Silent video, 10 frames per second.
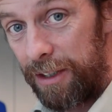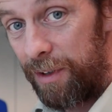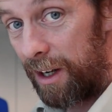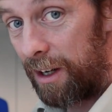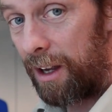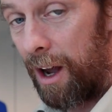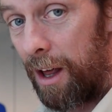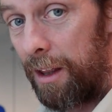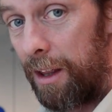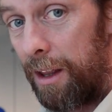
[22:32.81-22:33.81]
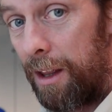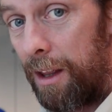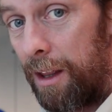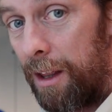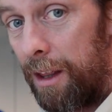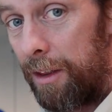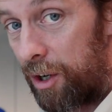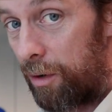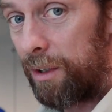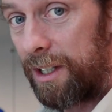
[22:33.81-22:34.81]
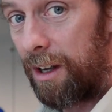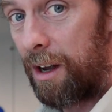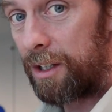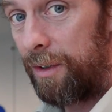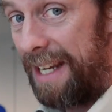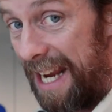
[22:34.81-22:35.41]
So if you're going to cut the carotid artery,